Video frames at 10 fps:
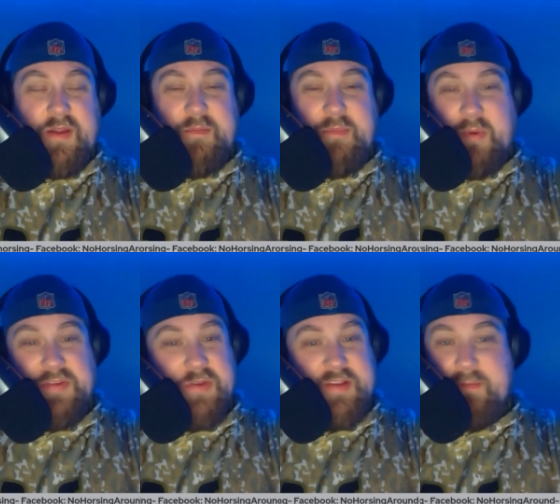But we
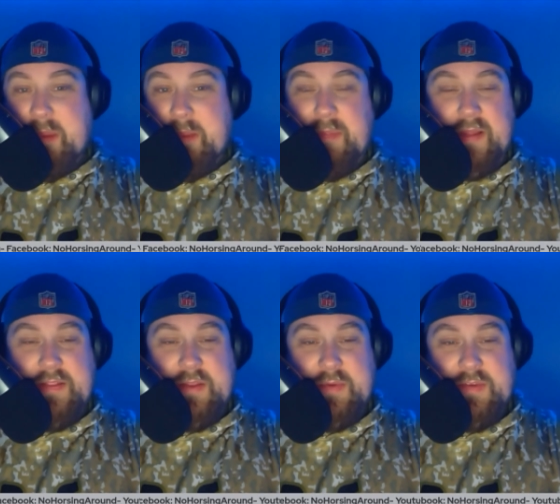still got some people out
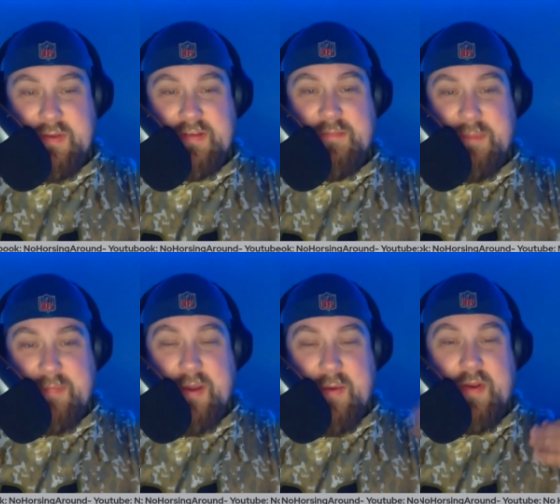there. We still got some people.
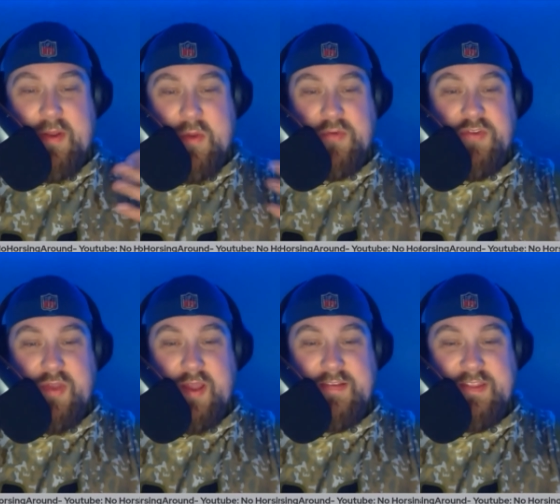I want to know what you
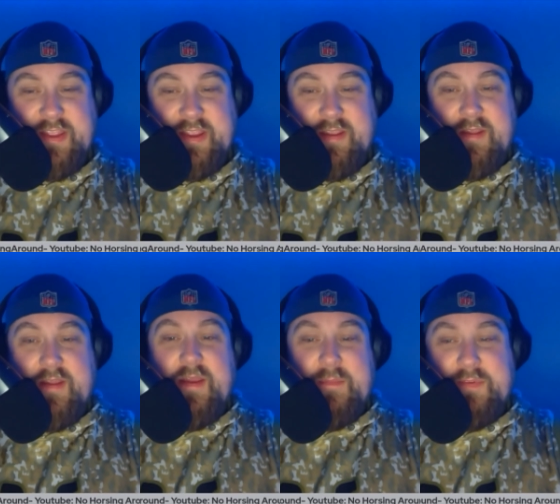guys think.
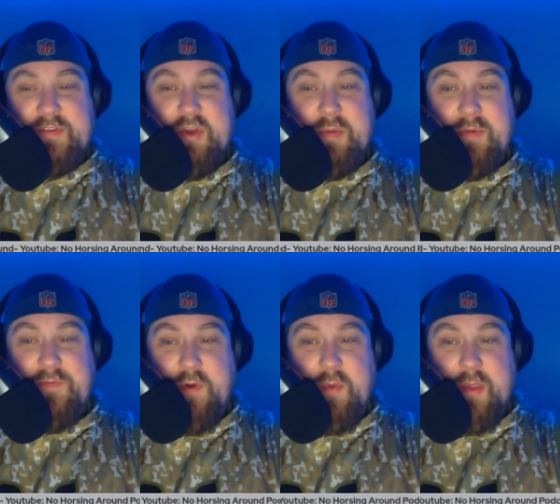So
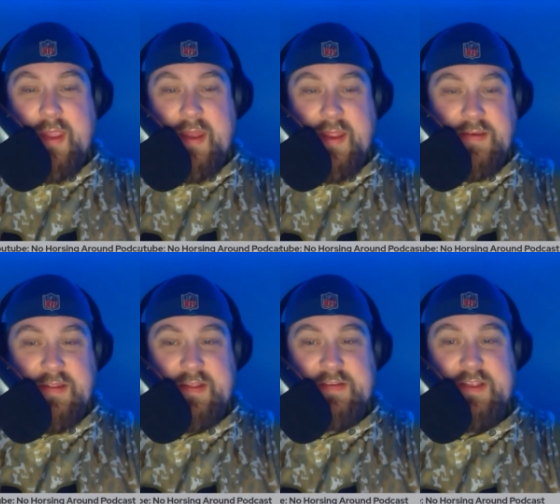before we get into
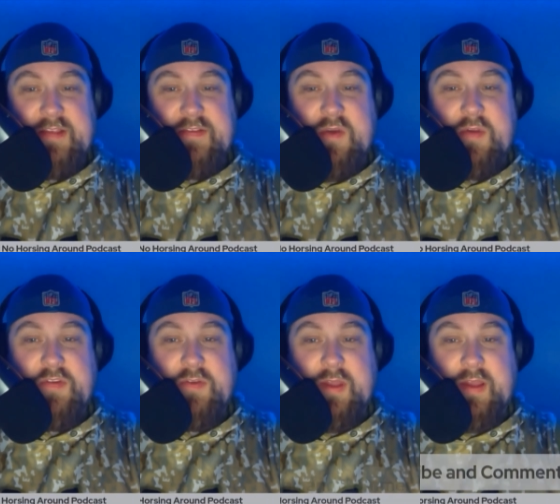this, as always,
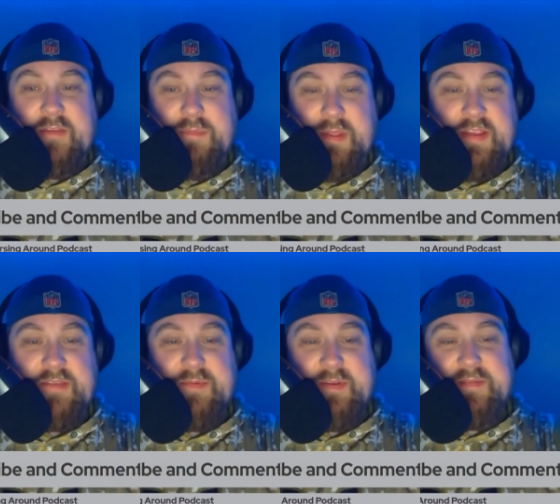you guys, please,
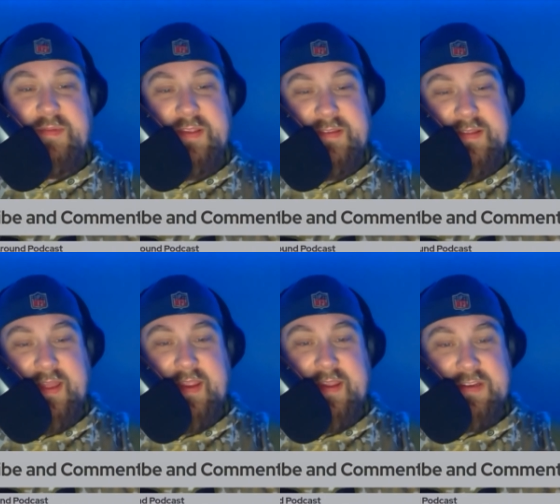please, please
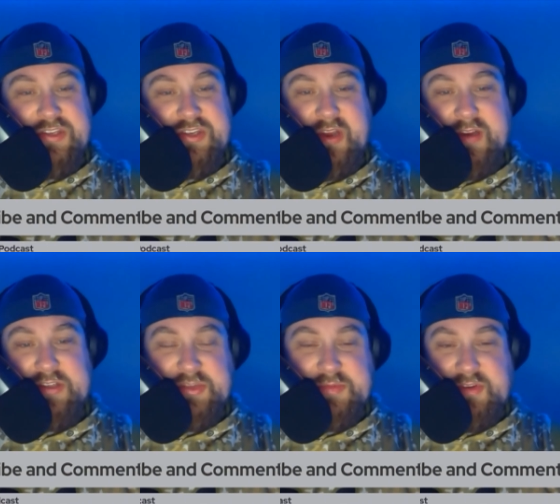like, share,
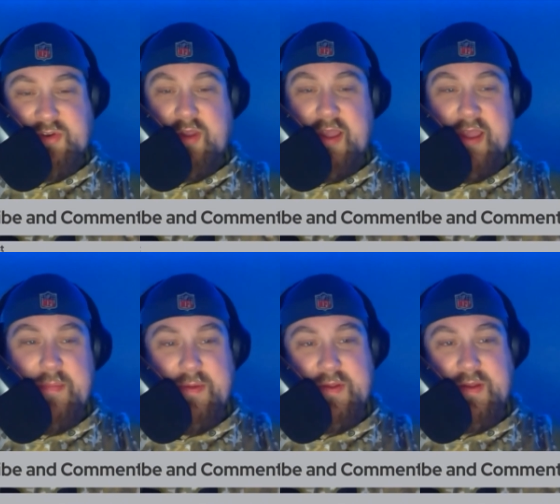subscribe,
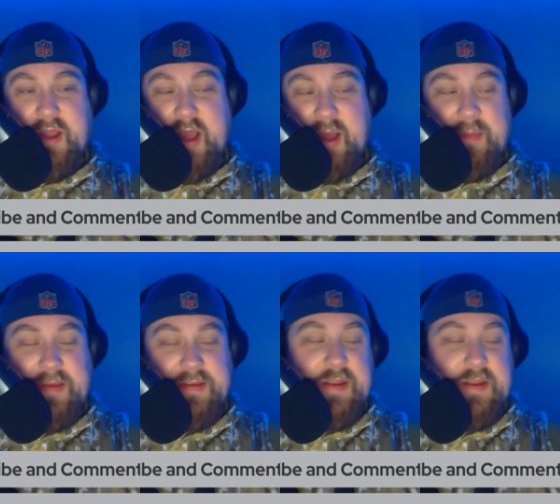comment.